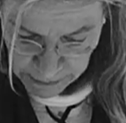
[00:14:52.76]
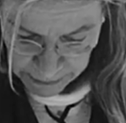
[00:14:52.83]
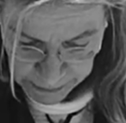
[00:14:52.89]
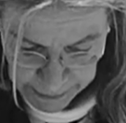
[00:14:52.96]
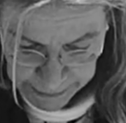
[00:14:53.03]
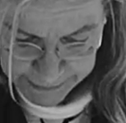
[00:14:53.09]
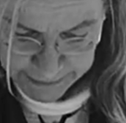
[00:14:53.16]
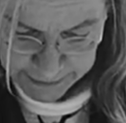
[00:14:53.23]

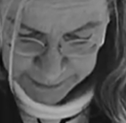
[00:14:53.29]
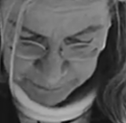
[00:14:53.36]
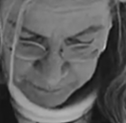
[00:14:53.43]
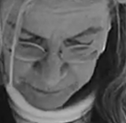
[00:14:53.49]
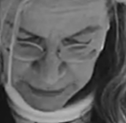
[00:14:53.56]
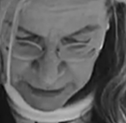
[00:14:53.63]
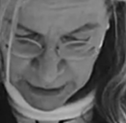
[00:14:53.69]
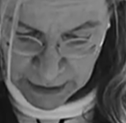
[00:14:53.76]
Yes.
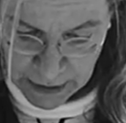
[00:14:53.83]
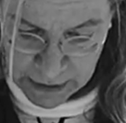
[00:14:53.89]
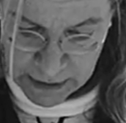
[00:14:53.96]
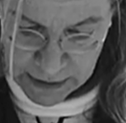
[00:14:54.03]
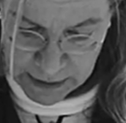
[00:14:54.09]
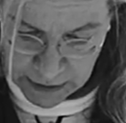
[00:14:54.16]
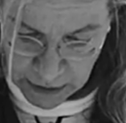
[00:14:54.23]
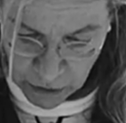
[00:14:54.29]

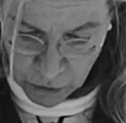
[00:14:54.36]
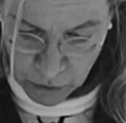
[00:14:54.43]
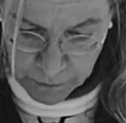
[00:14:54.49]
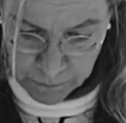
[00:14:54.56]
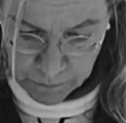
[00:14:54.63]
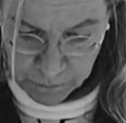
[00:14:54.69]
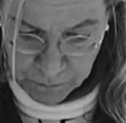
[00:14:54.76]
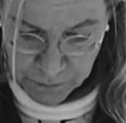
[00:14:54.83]
So,
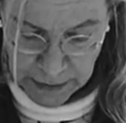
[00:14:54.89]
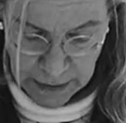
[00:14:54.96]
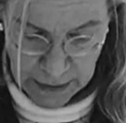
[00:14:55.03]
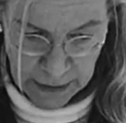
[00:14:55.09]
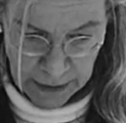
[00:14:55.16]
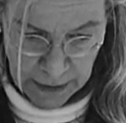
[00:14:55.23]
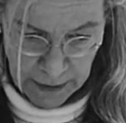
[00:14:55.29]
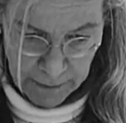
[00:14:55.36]

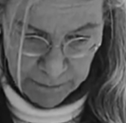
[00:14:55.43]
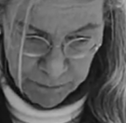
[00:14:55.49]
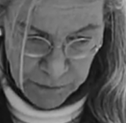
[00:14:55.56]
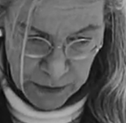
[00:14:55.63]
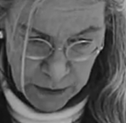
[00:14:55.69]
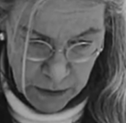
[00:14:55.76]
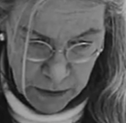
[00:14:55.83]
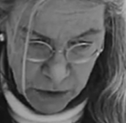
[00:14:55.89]

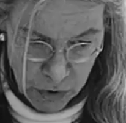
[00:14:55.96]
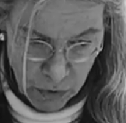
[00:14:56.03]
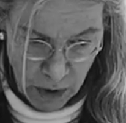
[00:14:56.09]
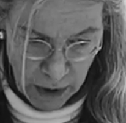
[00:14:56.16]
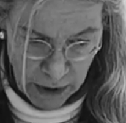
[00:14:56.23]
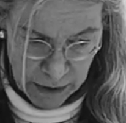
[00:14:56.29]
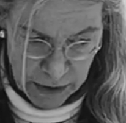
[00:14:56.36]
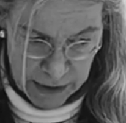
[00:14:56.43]
to
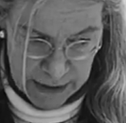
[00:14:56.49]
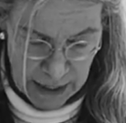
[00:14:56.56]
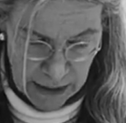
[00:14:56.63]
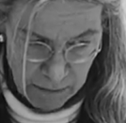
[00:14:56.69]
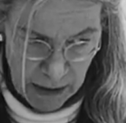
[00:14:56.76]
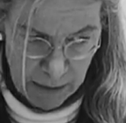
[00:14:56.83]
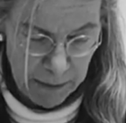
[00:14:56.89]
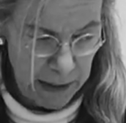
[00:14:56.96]

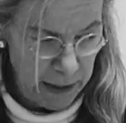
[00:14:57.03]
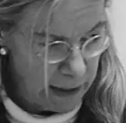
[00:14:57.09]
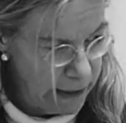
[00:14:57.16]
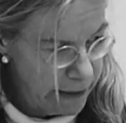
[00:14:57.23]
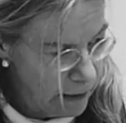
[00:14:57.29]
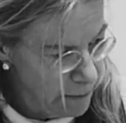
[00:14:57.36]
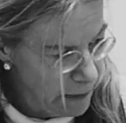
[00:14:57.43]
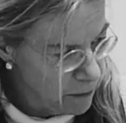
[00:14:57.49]
understand maybe a
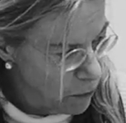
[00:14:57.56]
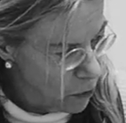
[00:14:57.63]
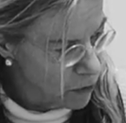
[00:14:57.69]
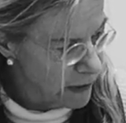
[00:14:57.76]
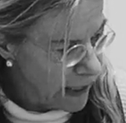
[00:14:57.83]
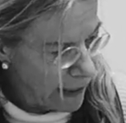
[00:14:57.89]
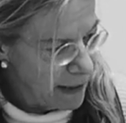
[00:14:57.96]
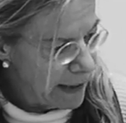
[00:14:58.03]
little bit more
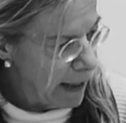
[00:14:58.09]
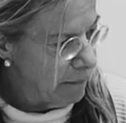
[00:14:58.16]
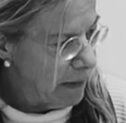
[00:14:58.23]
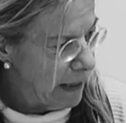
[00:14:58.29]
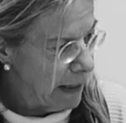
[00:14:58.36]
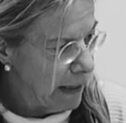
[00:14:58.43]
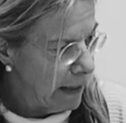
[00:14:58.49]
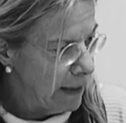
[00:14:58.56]

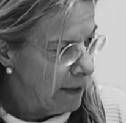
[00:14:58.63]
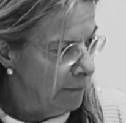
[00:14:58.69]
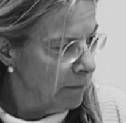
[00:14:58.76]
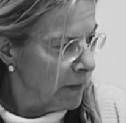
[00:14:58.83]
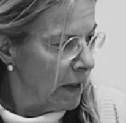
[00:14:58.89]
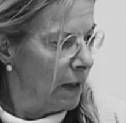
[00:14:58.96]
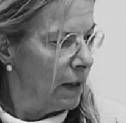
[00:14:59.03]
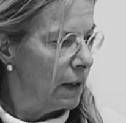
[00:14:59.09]
dynamically
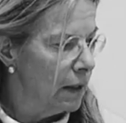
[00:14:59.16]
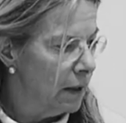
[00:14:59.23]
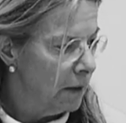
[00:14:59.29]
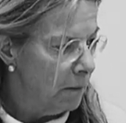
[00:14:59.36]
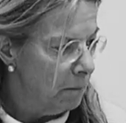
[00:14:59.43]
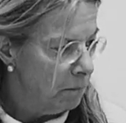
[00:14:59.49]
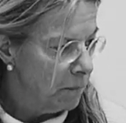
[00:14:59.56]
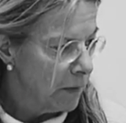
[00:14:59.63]

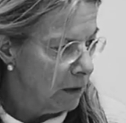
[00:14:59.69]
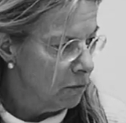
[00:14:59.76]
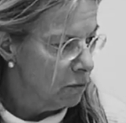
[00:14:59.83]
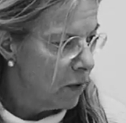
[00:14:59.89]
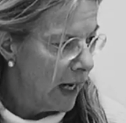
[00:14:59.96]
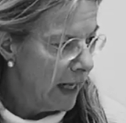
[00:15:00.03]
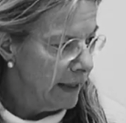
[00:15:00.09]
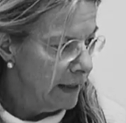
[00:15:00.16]

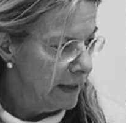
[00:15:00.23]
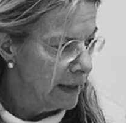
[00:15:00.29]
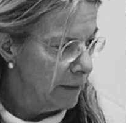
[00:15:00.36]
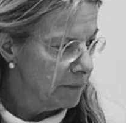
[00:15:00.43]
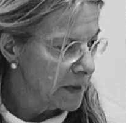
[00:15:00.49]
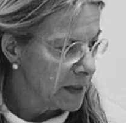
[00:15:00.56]
why depth